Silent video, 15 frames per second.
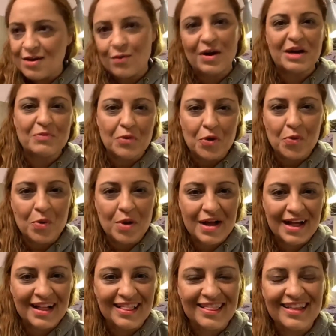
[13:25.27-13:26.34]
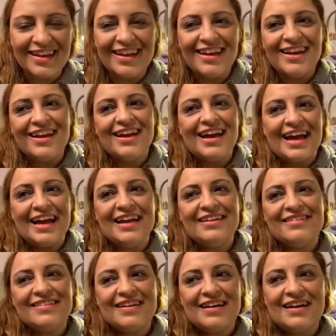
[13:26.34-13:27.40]
one more whirl,
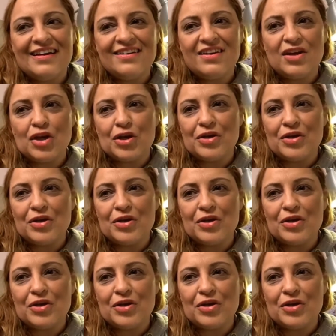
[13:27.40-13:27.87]
and that